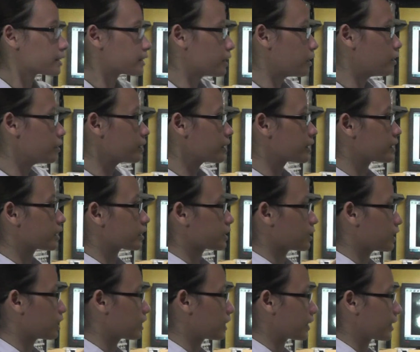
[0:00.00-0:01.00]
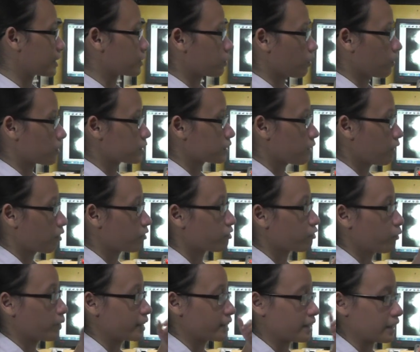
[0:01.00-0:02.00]
So this is the results of
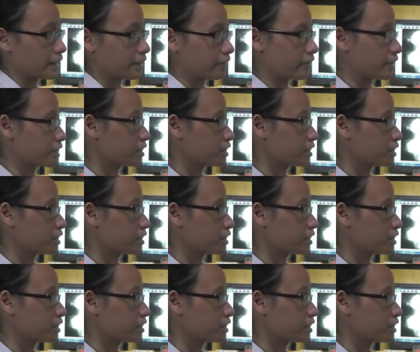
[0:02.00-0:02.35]
qualitative